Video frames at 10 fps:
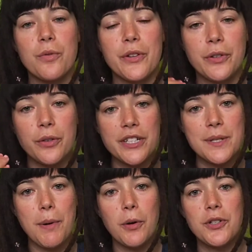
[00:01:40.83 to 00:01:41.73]
the Lord
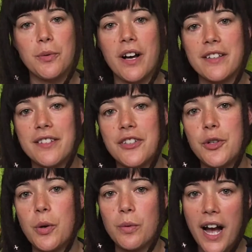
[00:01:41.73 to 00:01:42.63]
spoke to us
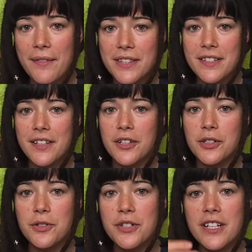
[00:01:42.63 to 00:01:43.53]
to arrive at this
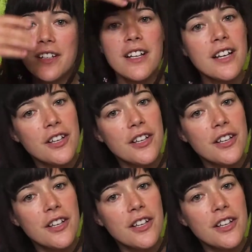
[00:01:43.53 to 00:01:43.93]
conclusion